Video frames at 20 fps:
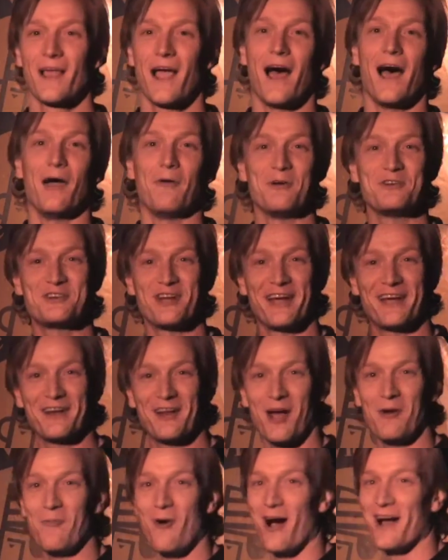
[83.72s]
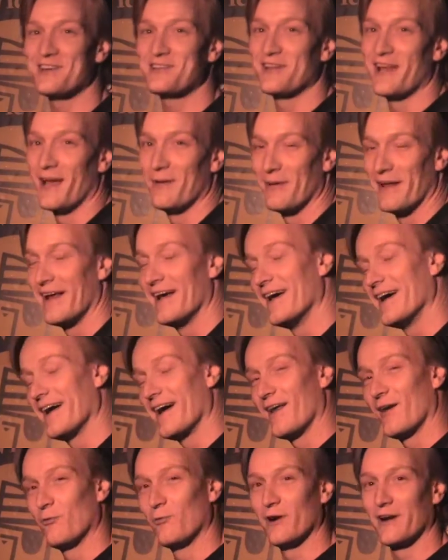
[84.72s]
I wish I could come watch that, but I
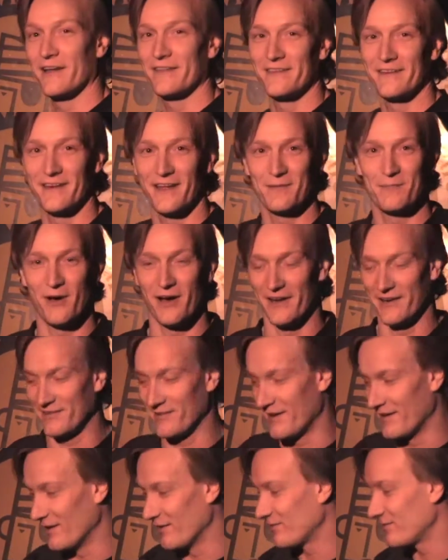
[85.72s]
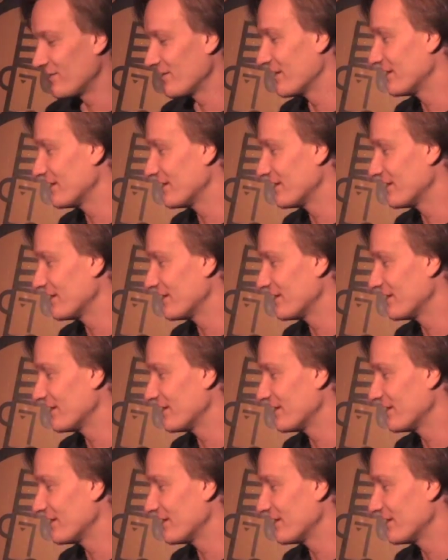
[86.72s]
got to work at the dead body somewhere.